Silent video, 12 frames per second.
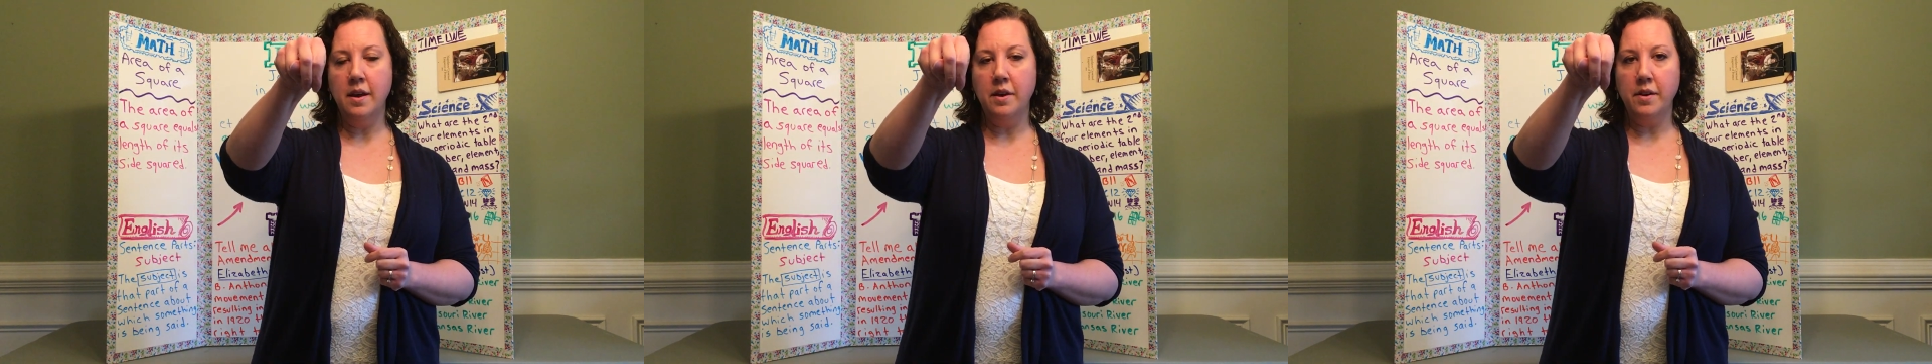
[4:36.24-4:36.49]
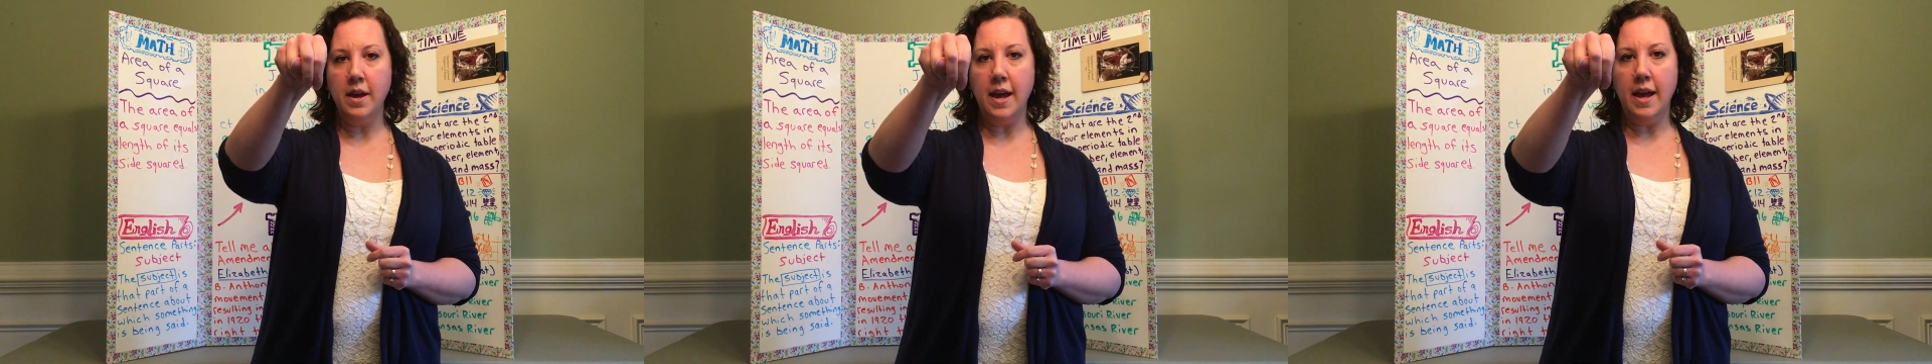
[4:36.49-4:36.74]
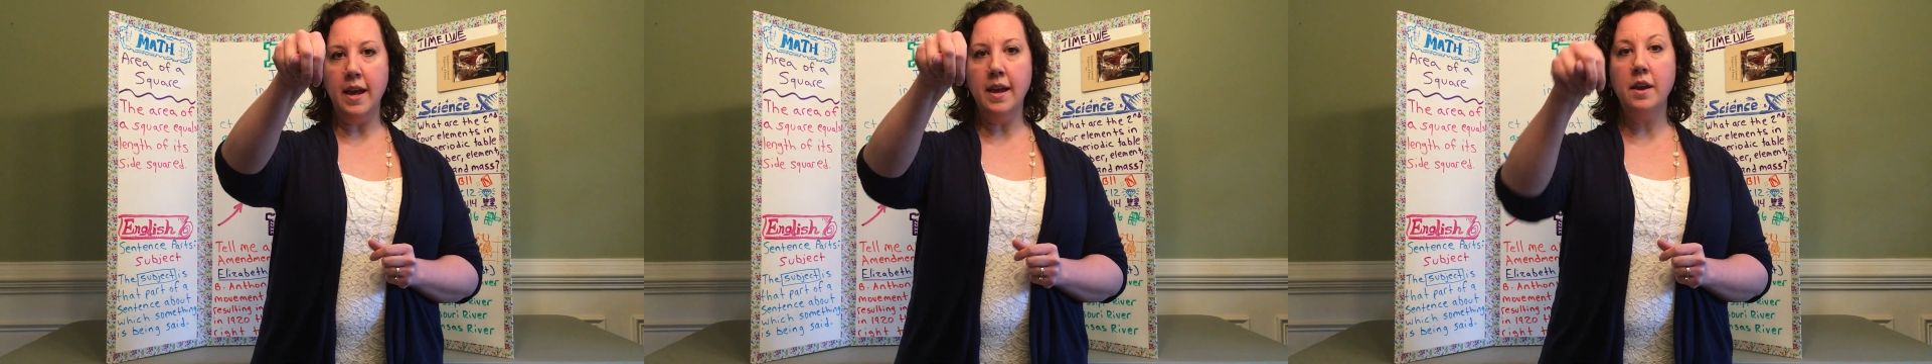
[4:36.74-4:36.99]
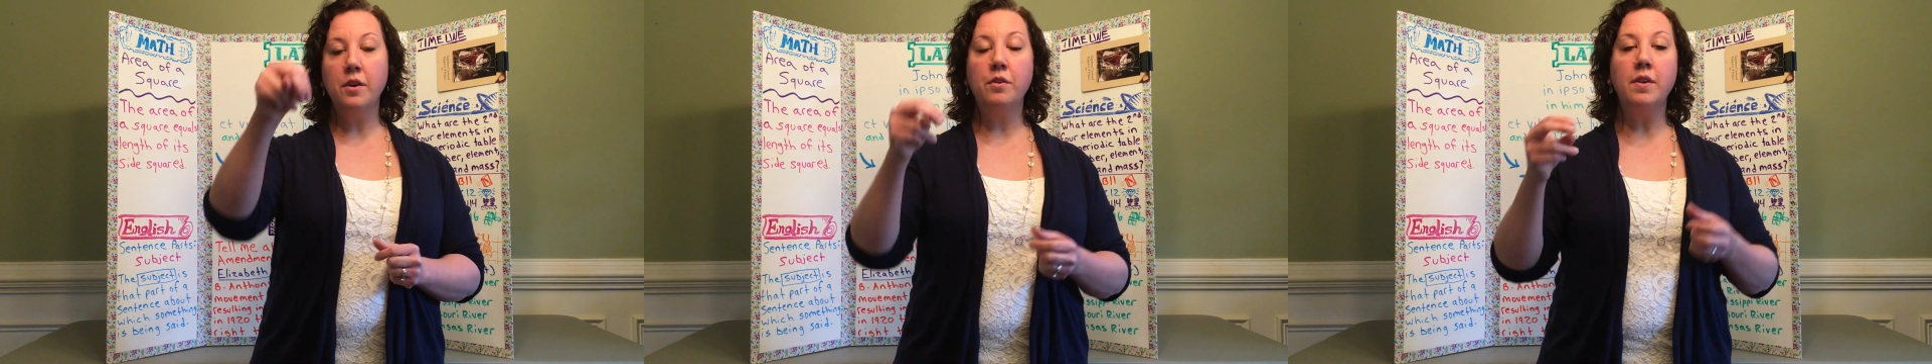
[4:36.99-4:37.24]

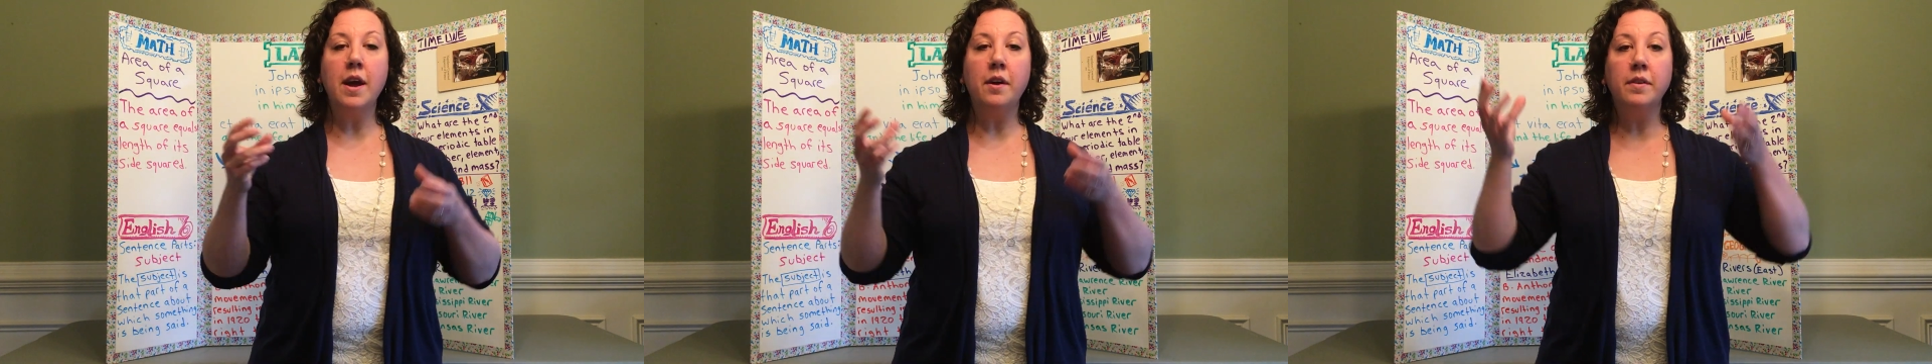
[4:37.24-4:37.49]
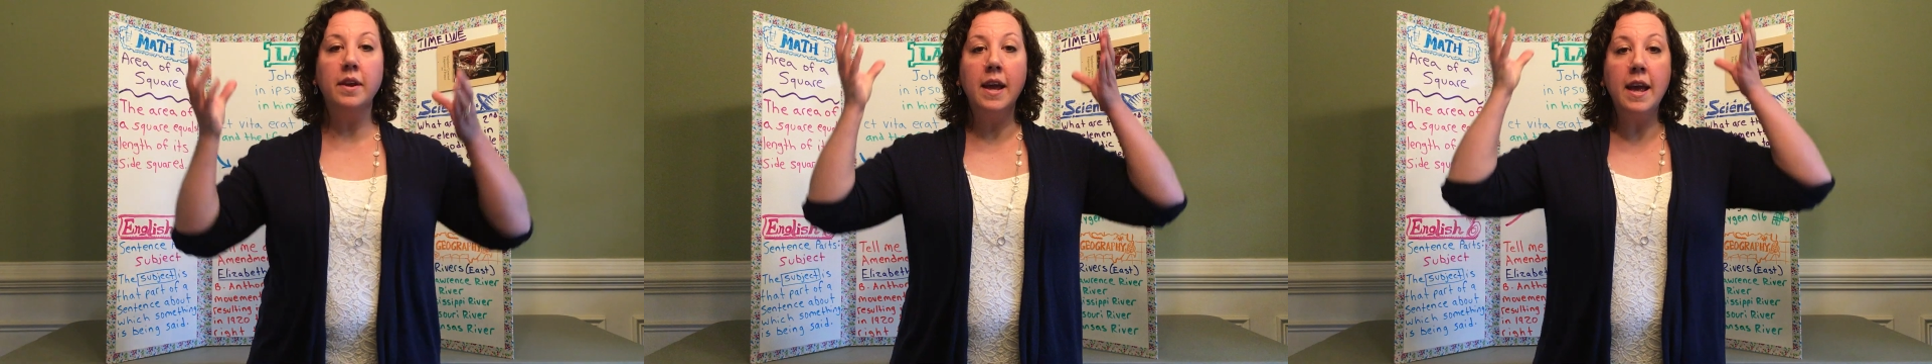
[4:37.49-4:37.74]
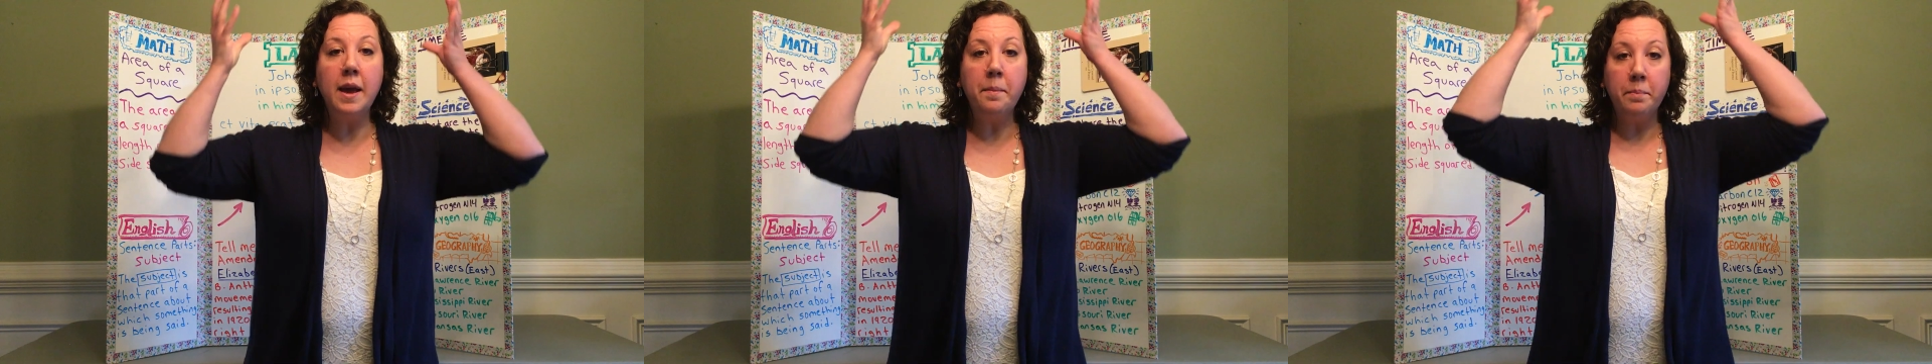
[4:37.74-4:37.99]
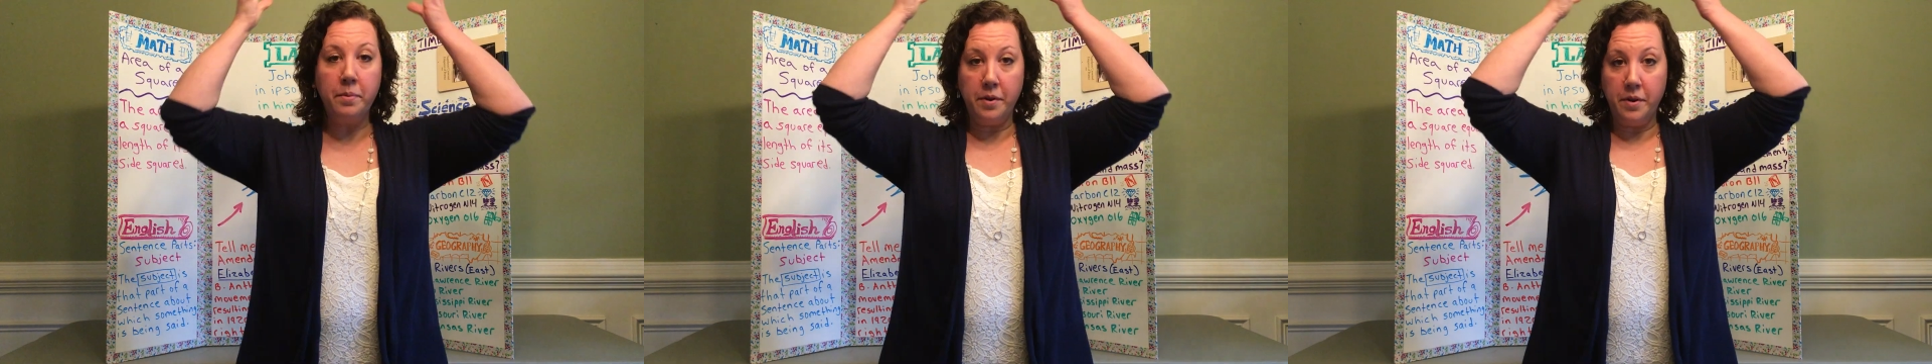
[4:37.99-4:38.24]
Okay, Crown
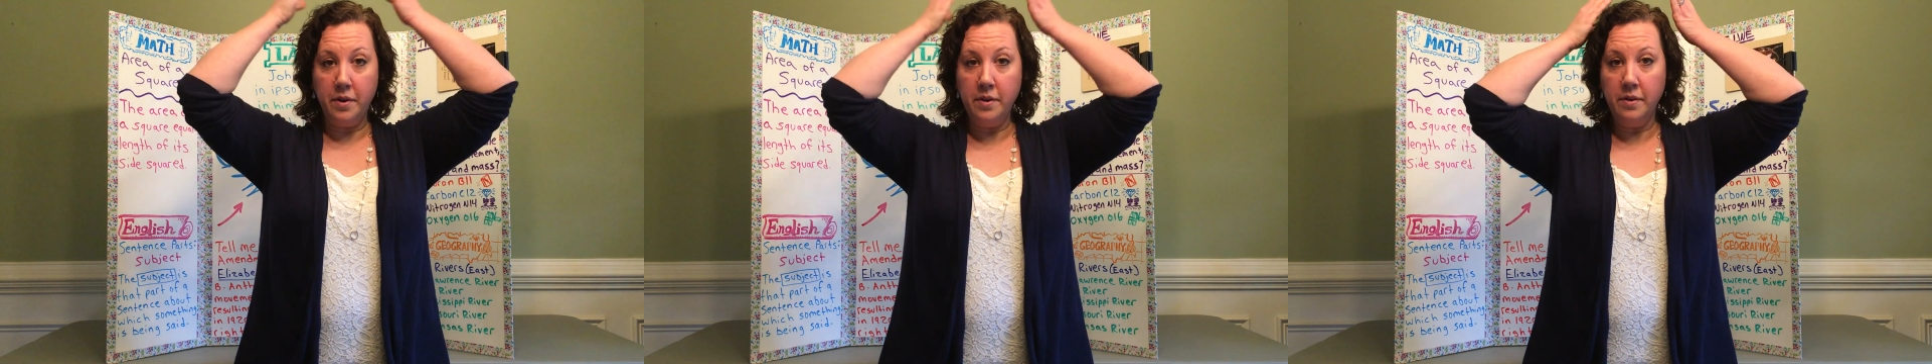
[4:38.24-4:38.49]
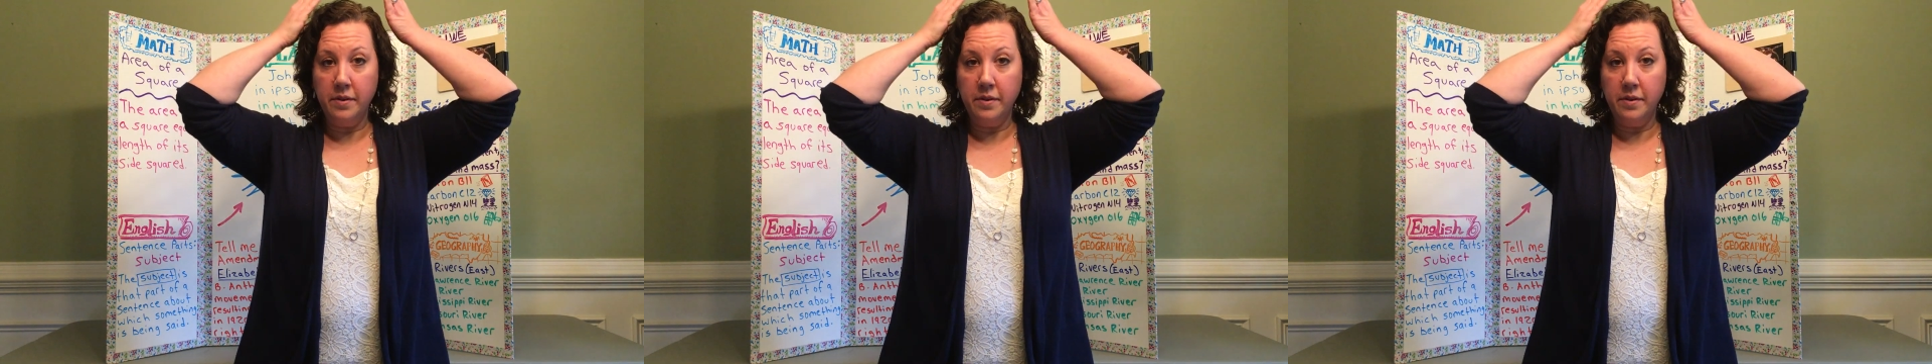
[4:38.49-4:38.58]
Emperor.